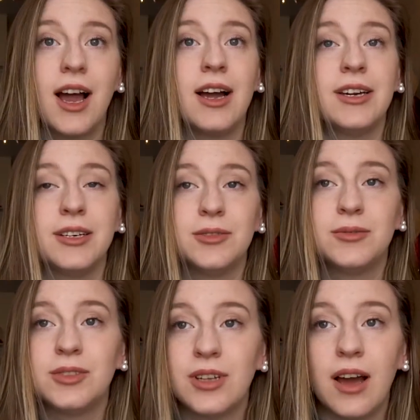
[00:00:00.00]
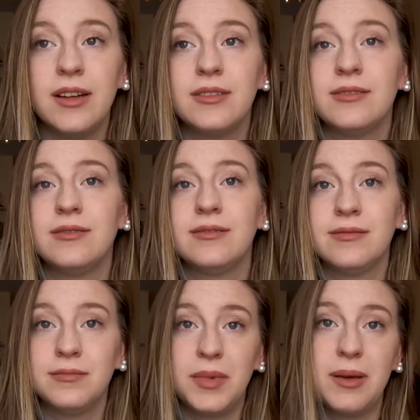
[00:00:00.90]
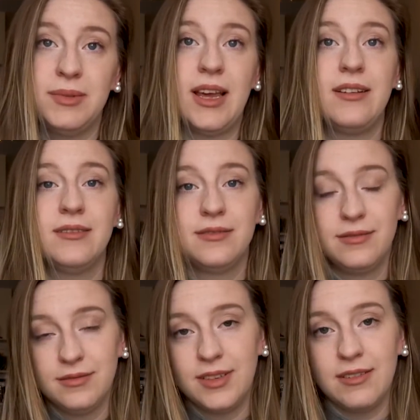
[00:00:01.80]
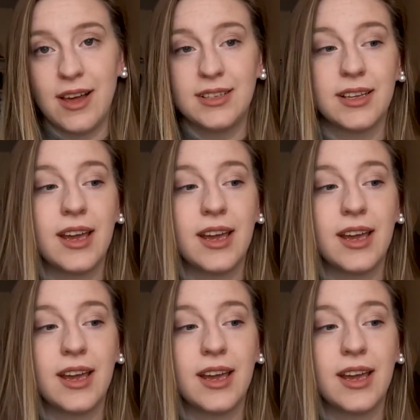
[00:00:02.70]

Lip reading: I will not be upset if that is the